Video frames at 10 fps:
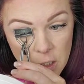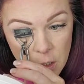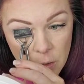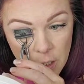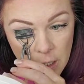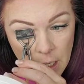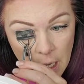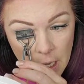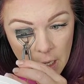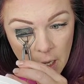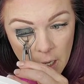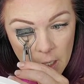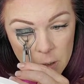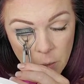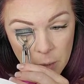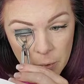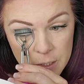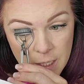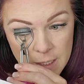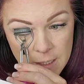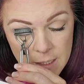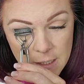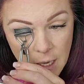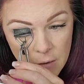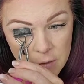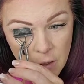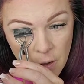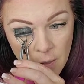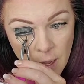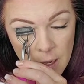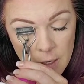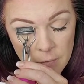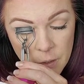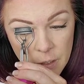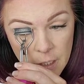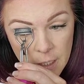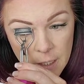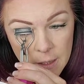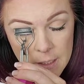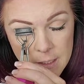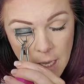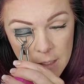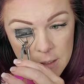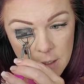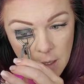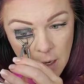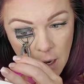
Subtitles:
So you can get a 20% discount on that if you get it in the set.